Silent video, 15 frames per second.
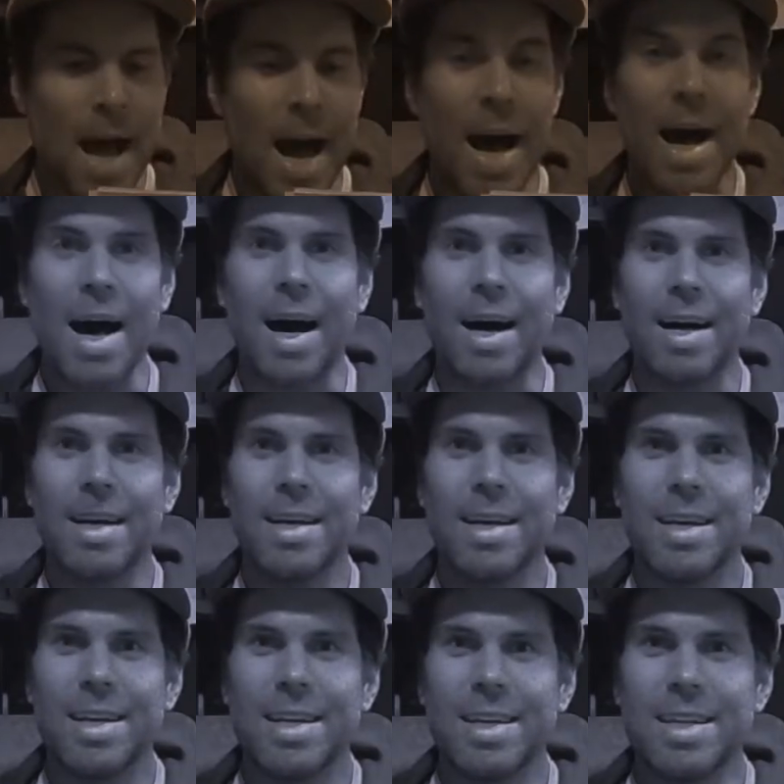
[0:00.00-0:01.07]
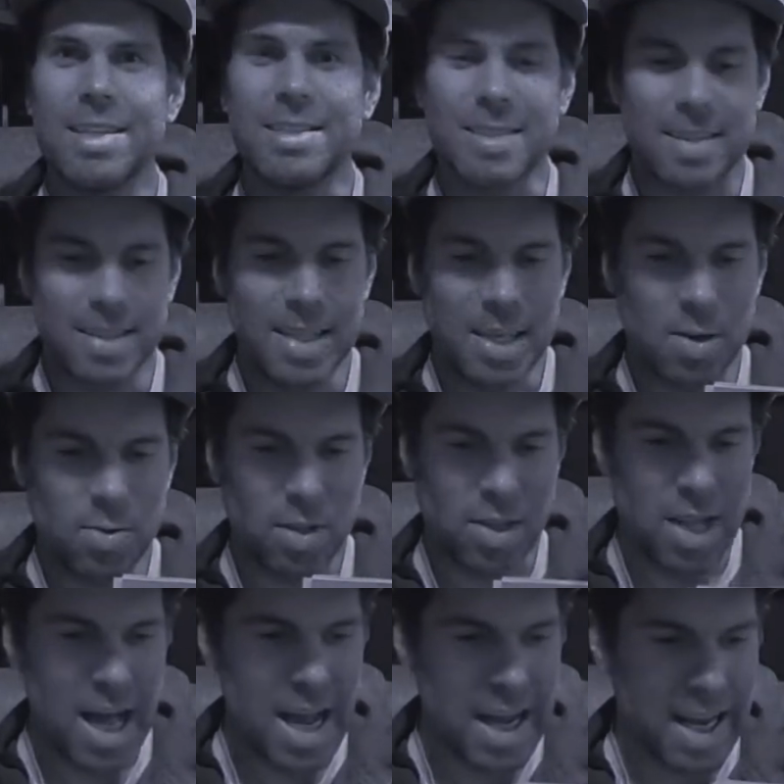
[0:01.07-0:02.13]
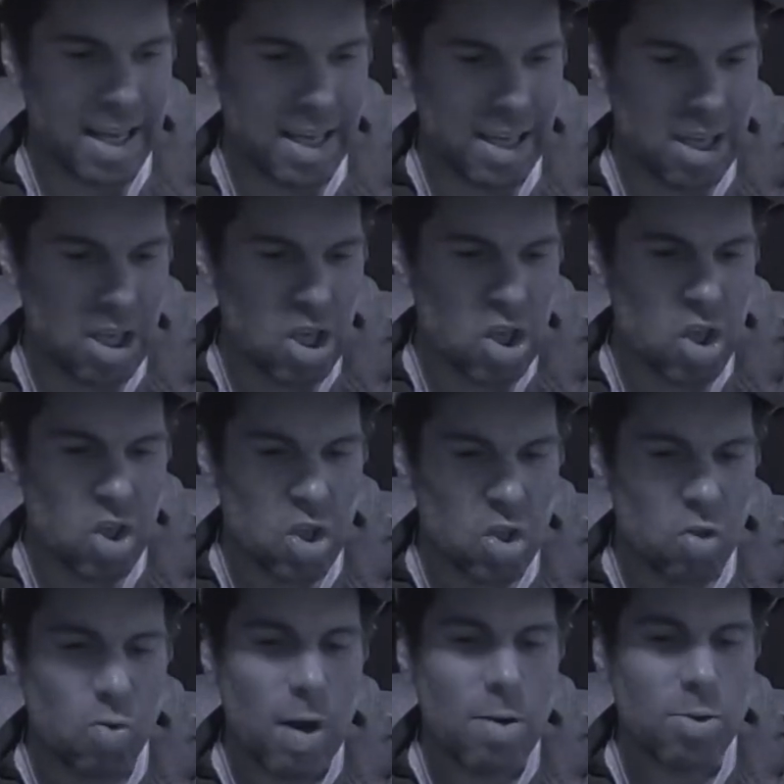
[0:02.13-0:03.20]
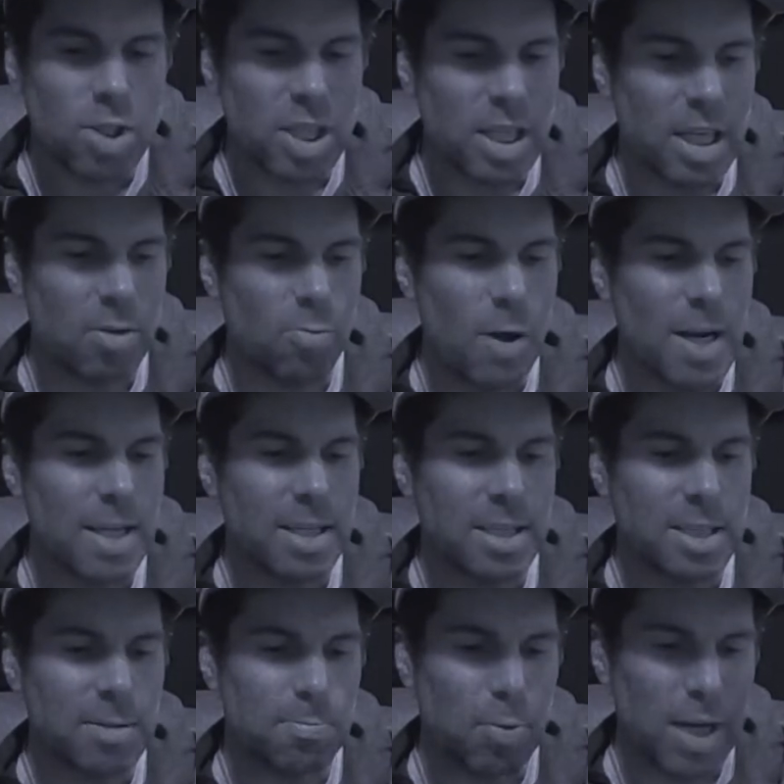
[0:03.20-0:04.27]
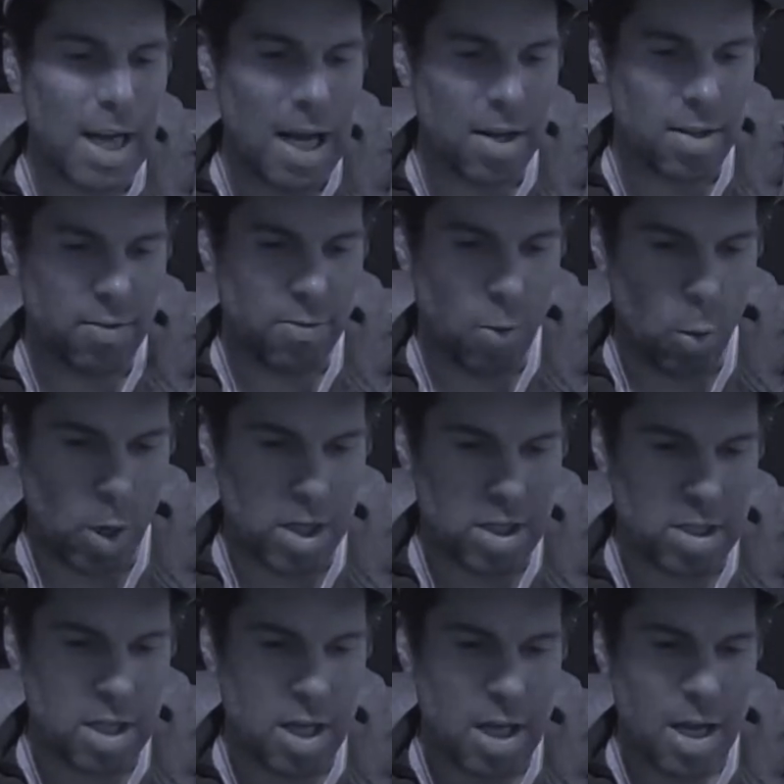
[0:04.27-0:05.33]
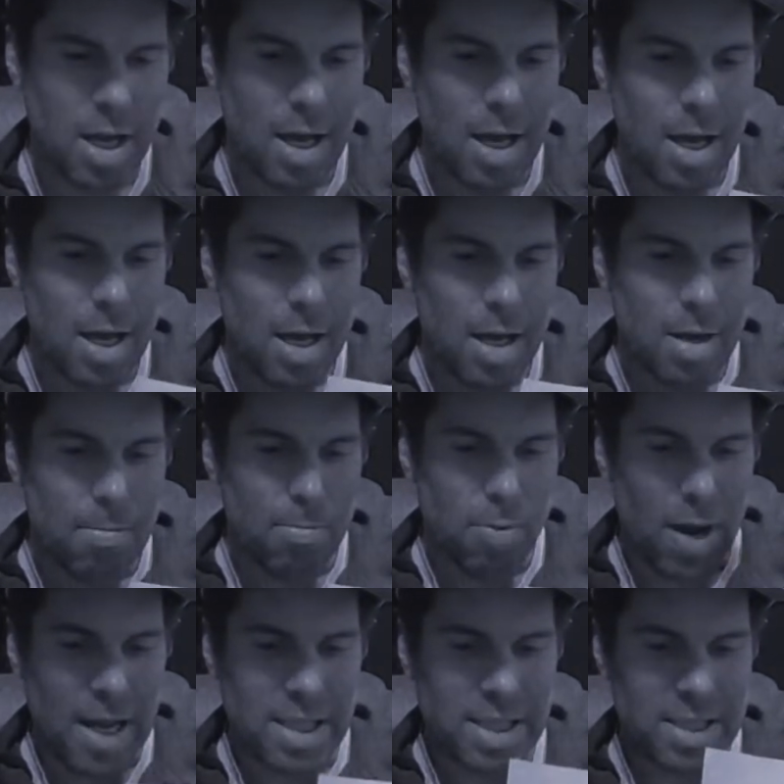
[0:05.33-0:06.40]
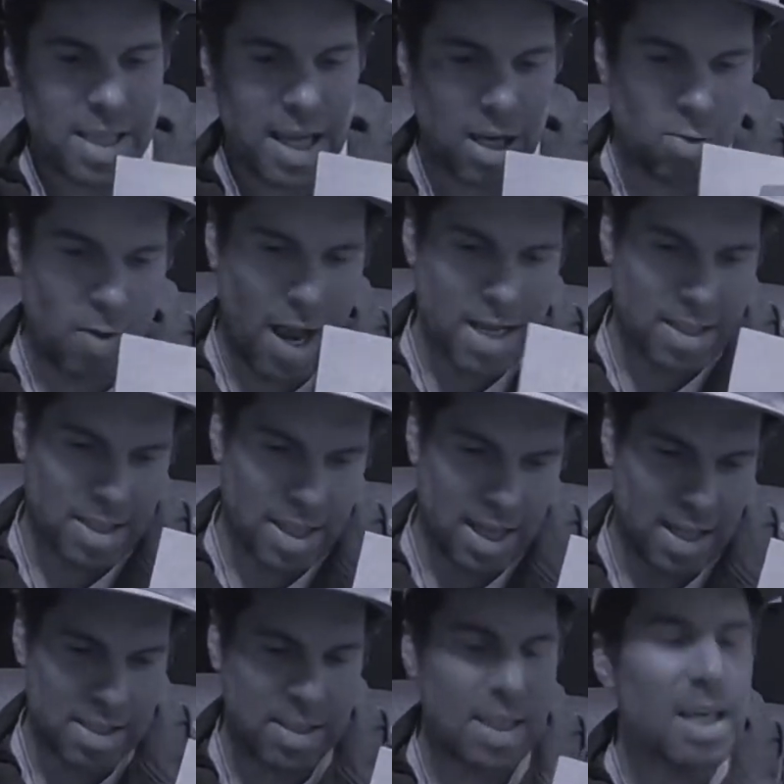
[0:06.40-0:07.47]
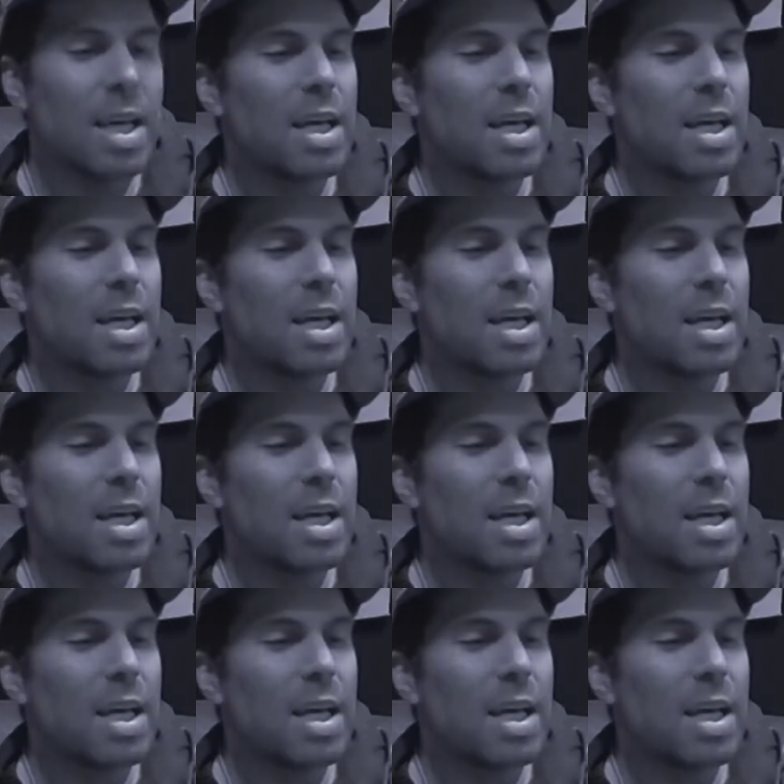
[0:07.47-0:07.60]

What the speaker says: Ah, it's Leo the lion, crouching and ready to spring out of the forest. Branches like grasslands